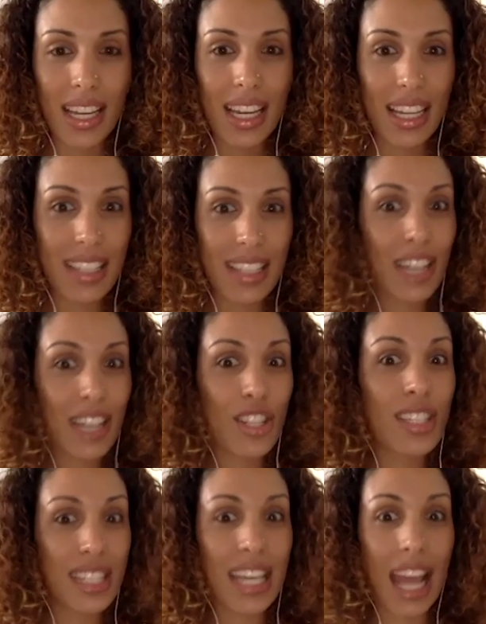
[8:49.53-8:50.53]
It's such a
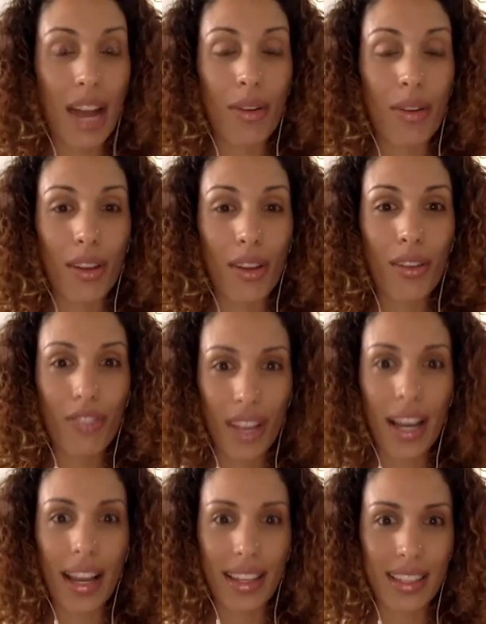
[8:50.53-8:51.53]
scary
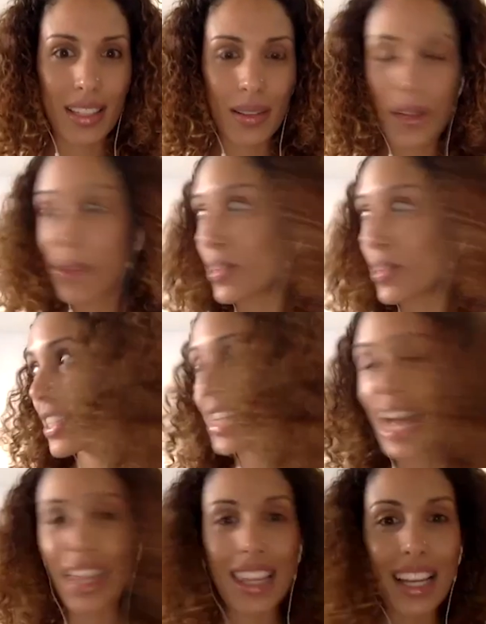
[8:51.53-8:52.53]
feeling. To, there's
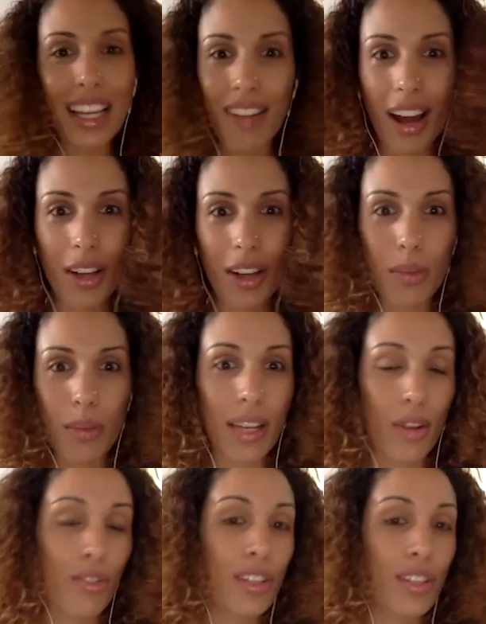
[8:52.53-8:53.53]
nothing around me, and
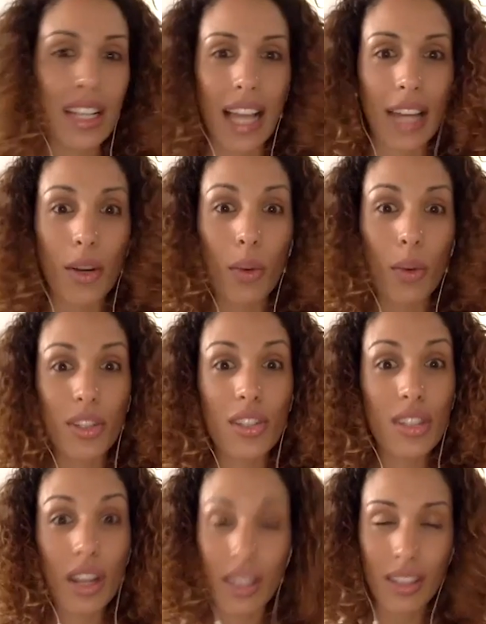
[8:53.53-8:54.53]
obviously, I don't want to
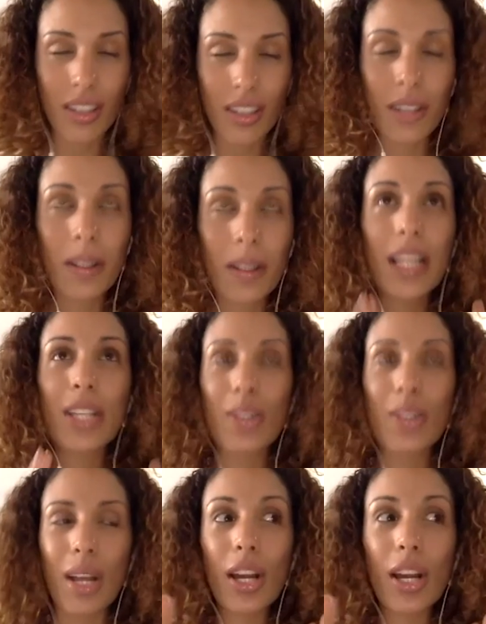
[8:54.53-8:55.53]
startle him. So
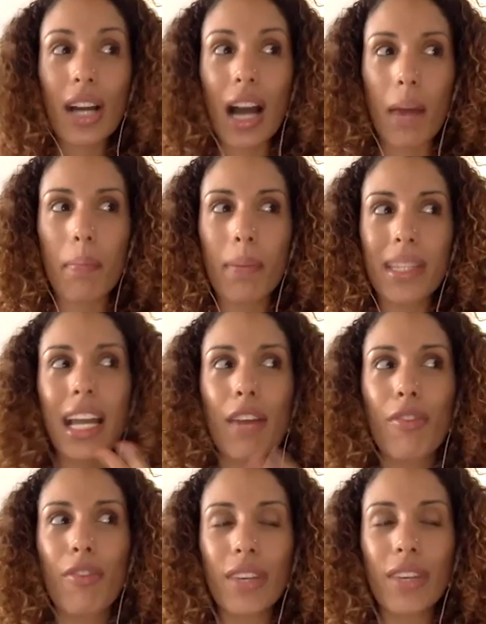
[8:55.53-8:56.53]
I look up, but then I
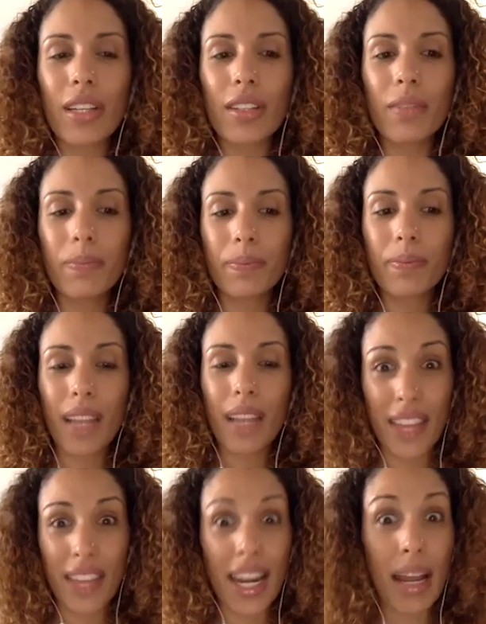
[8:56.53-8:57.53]
feel
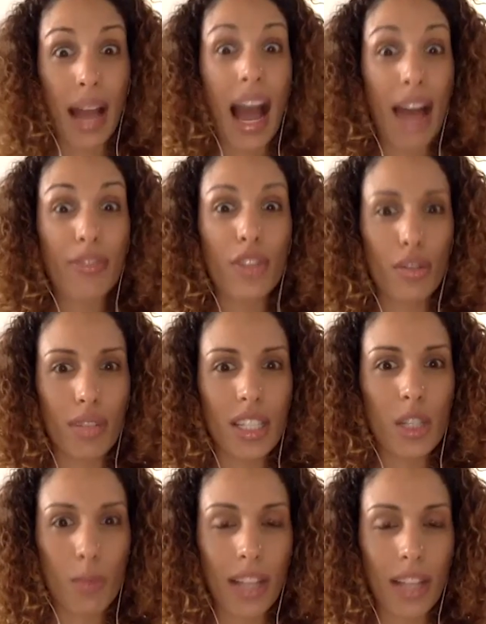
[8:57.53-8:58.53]
that I have to
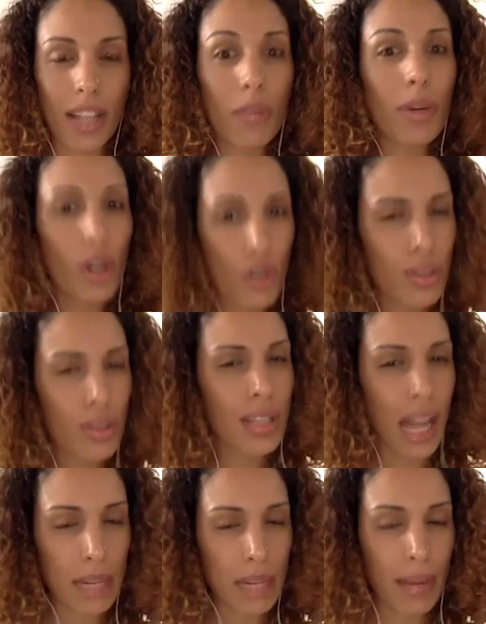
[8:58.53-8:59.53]
respect her, but also
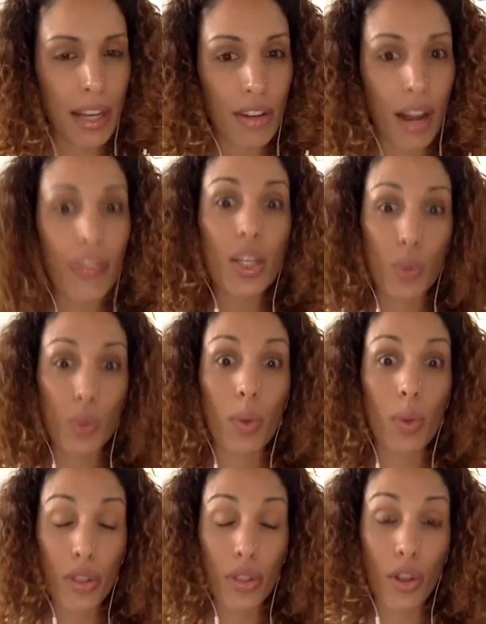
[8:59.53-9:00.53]
stand my ground. That's what
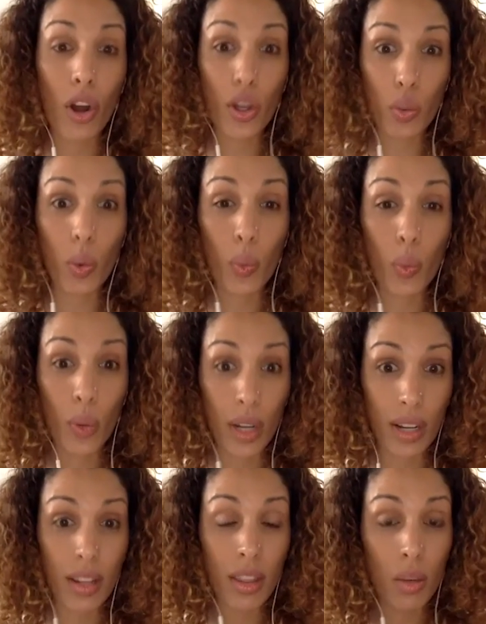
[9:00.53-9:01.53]
we're taught when we're
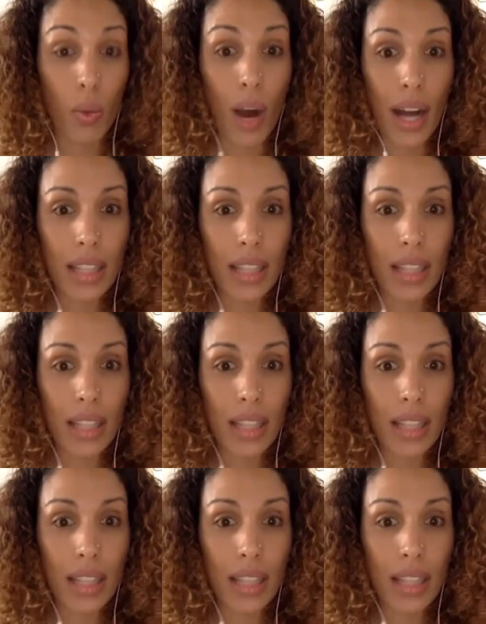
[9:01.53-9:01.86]
in the wild.